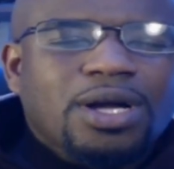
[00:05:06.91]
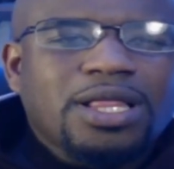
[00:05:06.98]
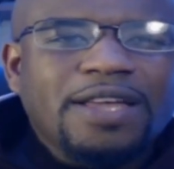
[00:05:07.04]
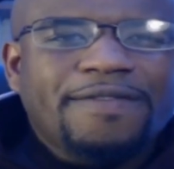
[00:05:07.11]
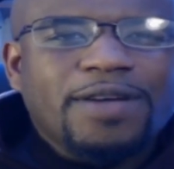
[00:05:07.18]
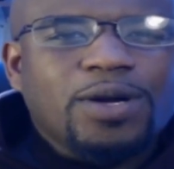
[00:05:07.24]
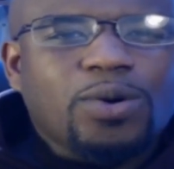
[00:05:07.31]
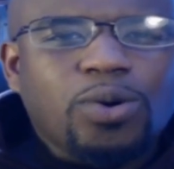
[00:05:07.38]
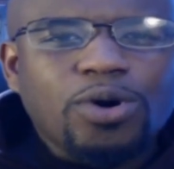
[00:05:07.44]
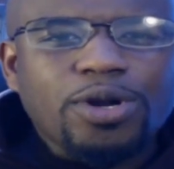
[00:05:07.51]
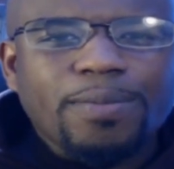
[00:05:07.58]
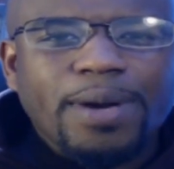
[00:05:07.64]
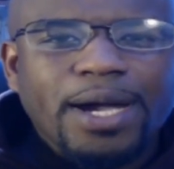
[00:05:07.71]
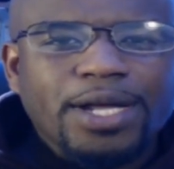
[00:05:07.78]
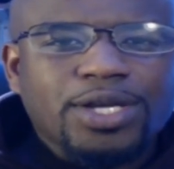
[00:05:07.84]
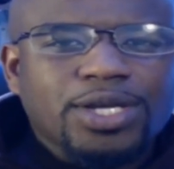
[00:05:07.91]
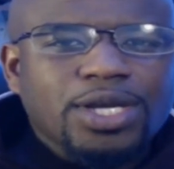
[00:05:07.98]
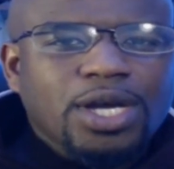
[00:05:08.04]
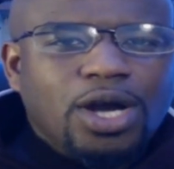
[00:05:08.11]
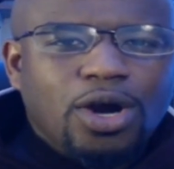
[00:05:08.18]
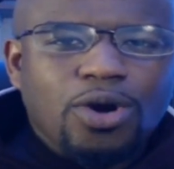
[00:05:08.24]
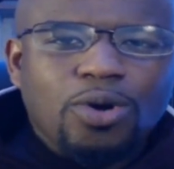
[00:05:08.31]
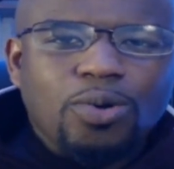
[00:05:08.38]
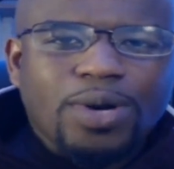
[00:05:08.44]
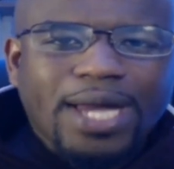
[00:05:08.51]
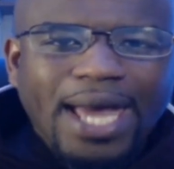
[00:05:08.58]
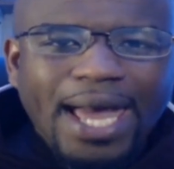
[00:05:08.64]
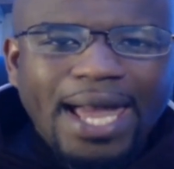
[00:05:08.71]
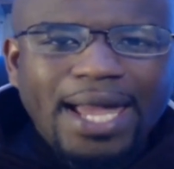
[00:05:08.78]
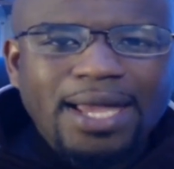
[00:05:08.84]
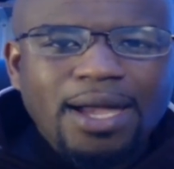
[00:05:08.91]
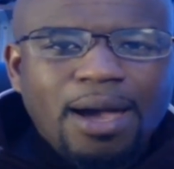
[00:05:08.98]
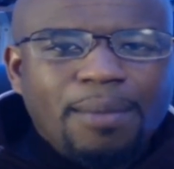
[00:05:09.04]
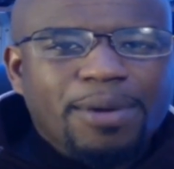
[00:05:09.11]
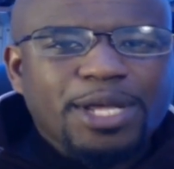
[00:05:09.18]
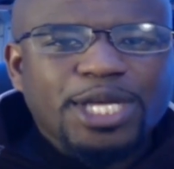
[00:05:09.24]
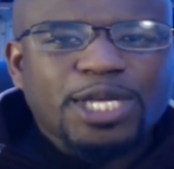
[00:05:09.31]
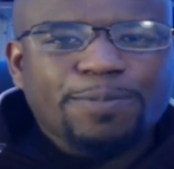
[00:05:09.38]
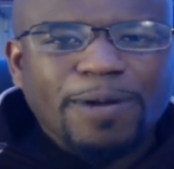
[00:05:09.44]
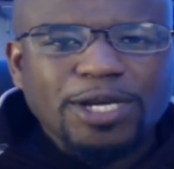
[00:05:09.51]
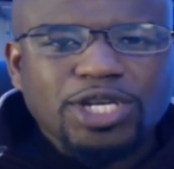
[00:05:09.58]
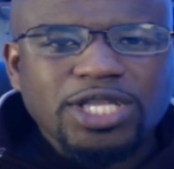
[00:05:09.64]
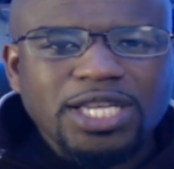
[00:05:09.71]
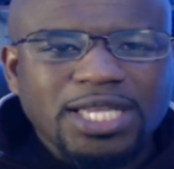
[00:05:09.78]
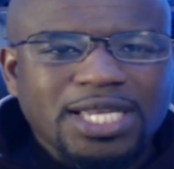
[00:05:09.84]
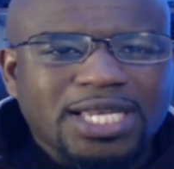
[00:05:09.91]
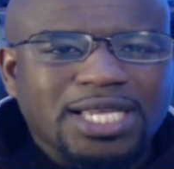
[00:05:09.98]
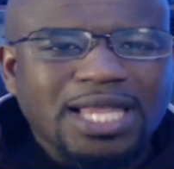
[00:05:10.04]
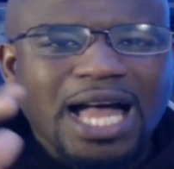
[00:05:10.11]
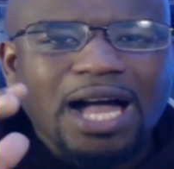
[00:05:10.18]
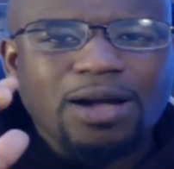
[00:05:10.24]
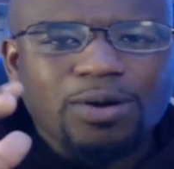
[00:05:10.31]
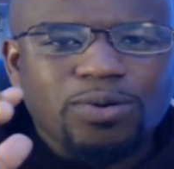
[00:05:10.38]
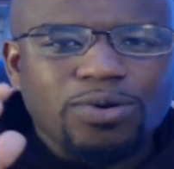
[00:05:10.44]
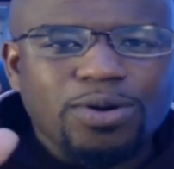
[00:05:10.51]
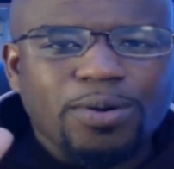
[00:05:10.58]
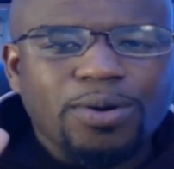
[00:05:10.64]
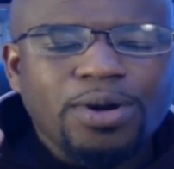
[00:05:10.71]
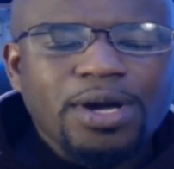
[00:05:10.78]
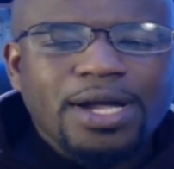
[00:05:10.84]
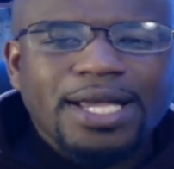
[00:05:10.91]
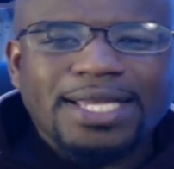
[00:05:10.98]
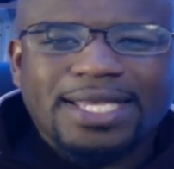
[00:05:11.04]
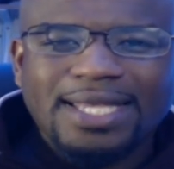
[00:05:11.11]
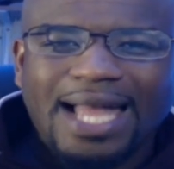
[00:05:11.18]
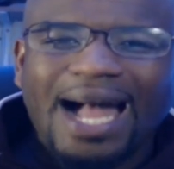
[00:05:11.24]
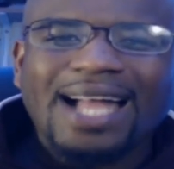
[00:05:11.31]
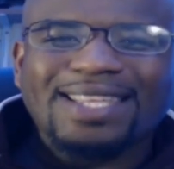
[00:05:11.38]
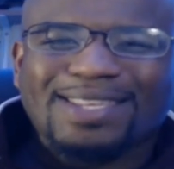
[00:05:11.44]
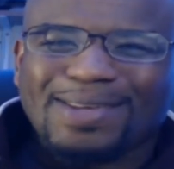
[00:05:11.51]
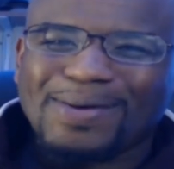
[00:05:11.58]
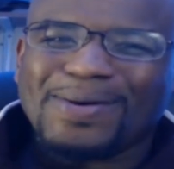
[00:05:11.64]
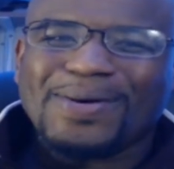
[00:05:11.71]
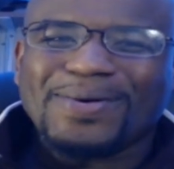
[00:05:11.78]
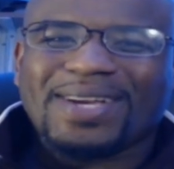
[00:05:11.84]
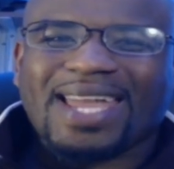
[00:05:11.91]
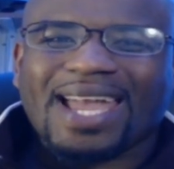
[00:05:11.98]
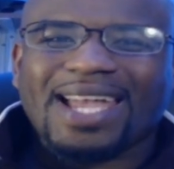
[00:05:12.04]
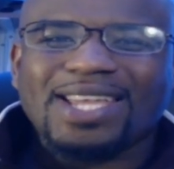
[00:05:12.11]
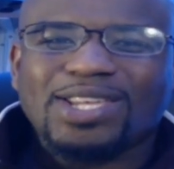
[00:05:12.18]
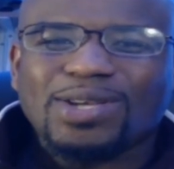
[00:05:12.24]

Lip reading: Cleveland cornerbacks are okay, but especially the slot corner is not so okay.